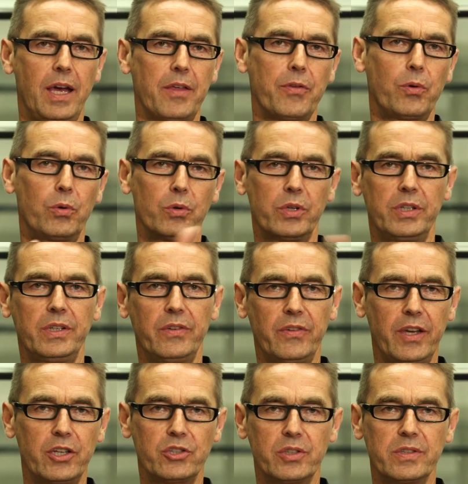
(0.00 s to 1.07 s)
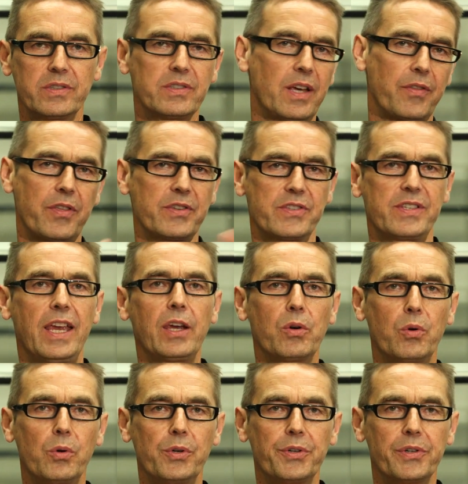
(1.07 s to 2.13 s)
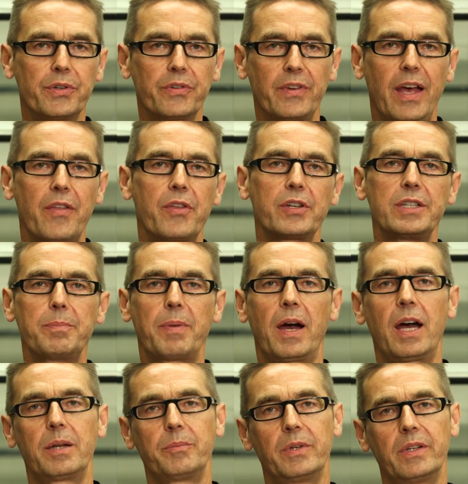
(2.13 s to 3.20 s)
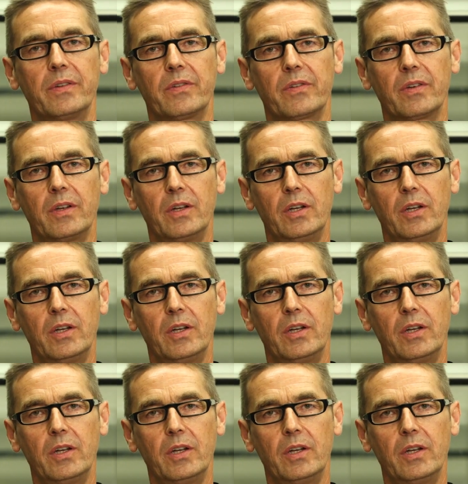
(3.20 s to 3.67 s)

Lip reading: other organizations, other stakeholders, other departments,